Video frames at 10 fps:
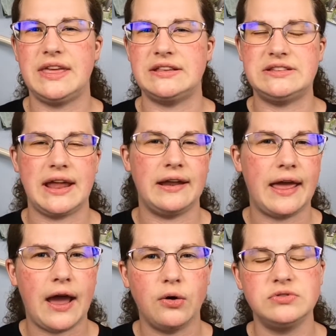They stand
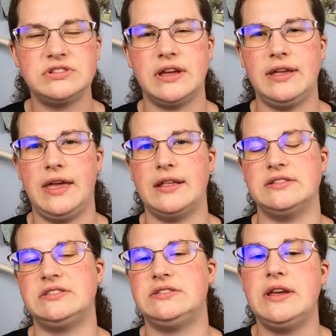out
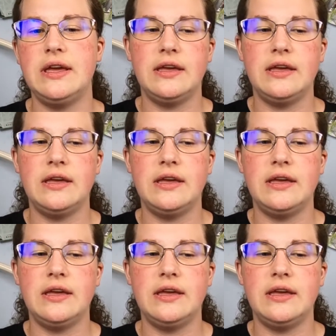against